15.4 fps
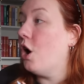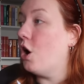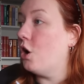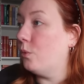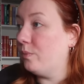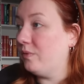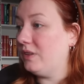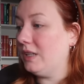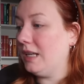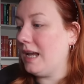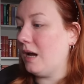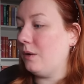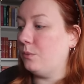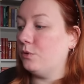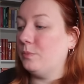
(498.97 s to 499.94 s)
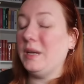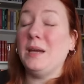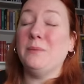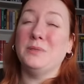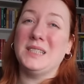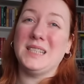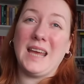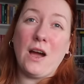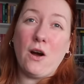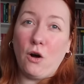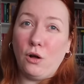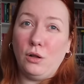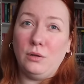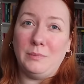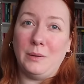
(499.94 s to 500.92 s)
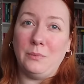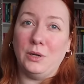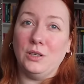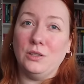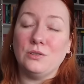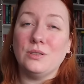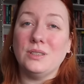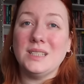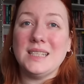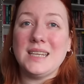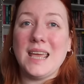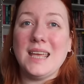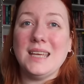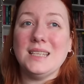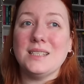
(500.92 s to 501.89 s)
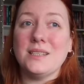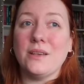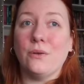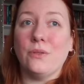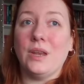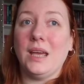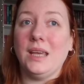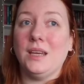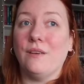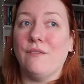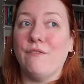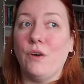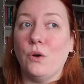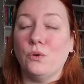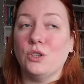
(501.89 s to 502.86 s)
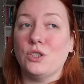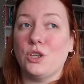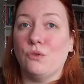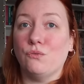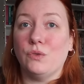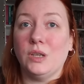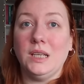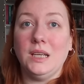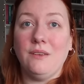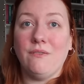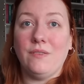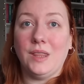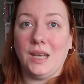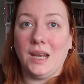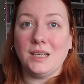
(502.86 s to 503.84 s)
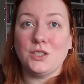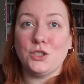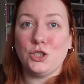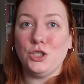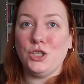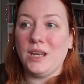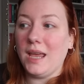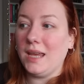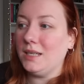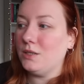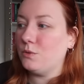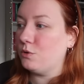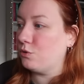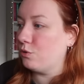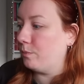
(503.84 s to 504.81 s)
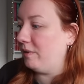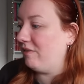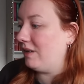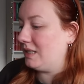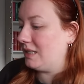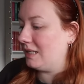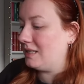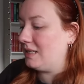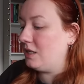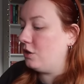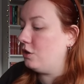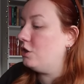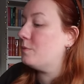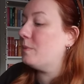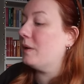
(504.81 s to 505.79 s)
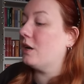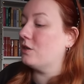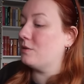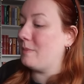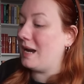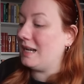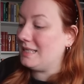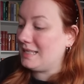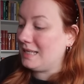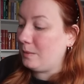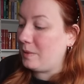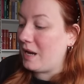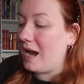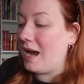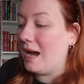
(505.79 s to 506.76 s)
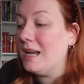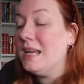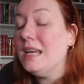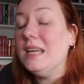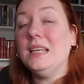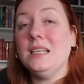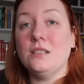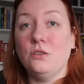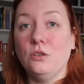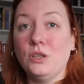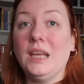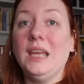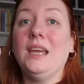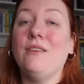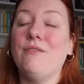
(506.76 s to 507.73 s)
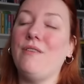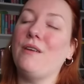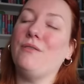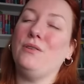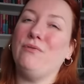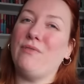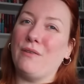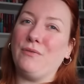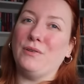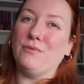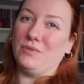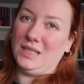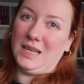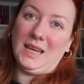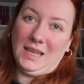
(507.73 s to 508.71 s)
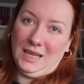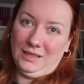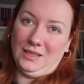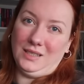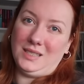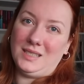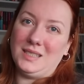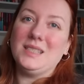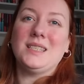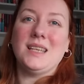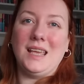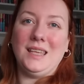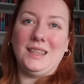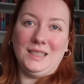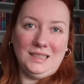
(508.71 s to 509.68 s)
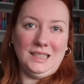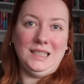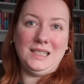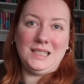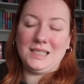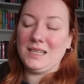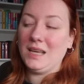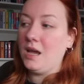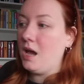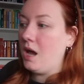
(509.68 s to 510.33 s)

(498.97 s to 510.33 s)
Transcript: hopefully I will be able to get all my work done today so that I can focus on reading for the next two days which would be fantastic news because my TBR is looking very very ridiculous to say the least